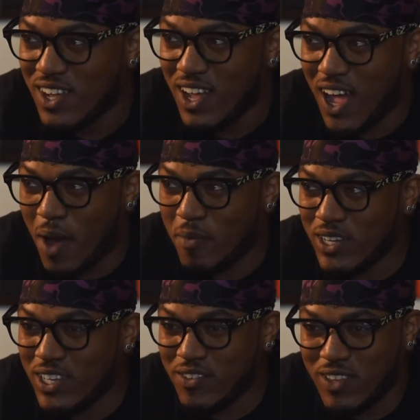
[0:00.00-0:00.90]
I
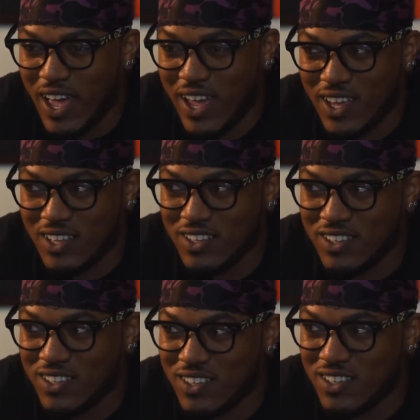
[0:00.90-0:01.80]
believe that
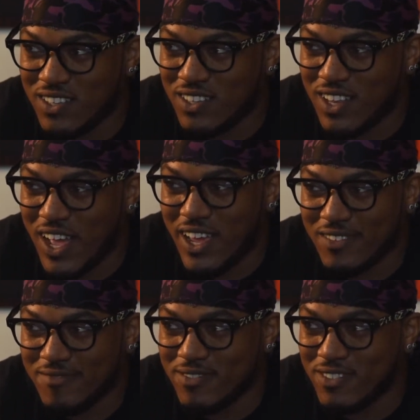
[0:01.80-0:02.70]
like
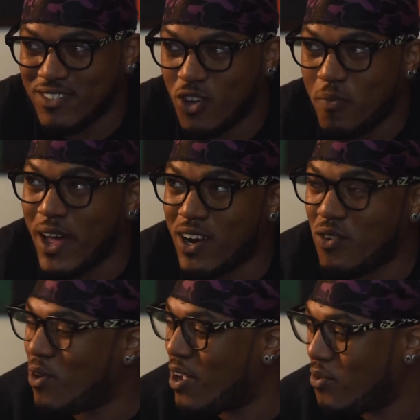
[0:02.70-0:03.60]
no matter
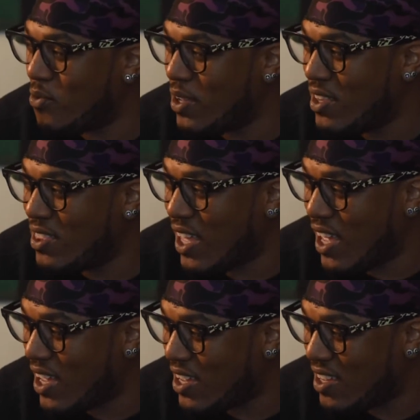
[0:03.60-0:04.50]
what we think,